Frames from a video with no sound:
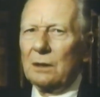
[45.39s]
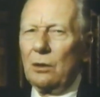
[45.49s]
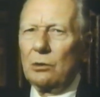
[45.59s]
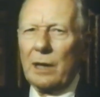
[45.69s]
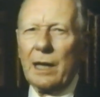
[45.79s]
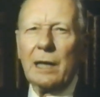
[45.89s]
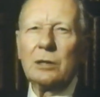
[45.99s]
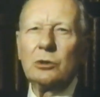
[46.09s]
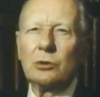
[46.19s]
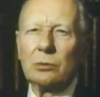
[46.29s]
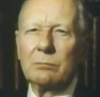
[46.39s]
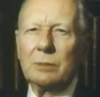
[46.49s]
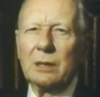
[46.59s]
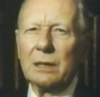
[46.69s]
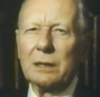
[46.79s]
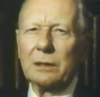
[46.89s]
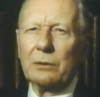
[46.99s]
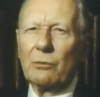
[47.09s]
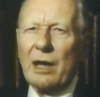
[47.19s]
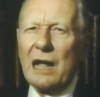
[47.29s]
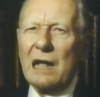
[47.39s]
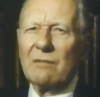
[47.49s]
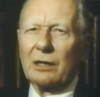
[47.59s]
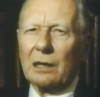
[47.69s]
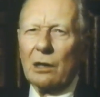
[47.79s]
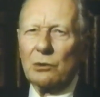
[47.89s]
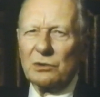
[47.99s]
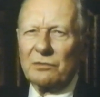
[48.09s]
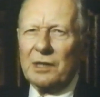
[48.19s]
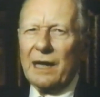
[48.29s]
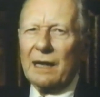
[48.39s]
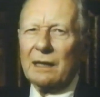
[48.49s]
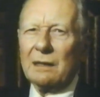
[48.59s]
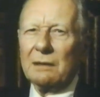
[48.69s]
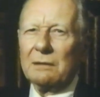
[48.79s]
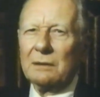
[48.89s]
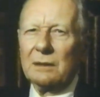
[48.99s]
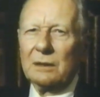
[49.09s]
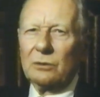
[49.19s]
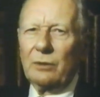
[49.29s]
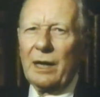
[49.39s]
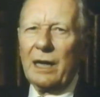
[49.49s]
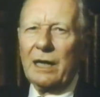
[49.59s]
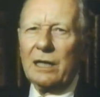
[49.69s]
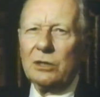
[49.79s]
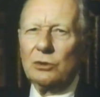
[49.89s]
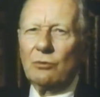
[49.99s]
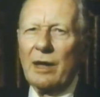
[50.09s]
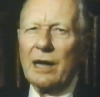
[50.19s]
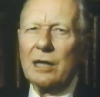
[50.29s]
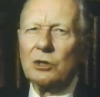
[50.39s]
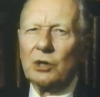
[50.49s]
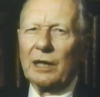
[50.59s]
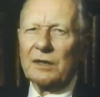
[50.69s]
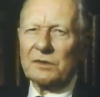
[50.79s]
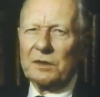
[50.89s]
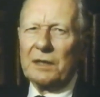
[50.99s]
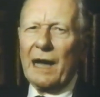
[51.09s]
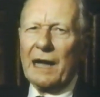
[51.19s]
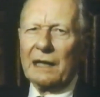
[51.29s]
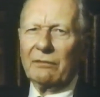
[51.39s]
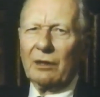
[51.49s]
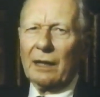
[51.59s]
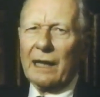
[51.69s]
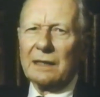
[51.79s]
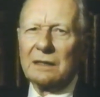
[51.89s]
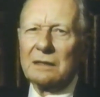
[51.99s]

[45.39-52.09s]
Old age should burn and rave at close of day. Rage, rage against the dying of the light.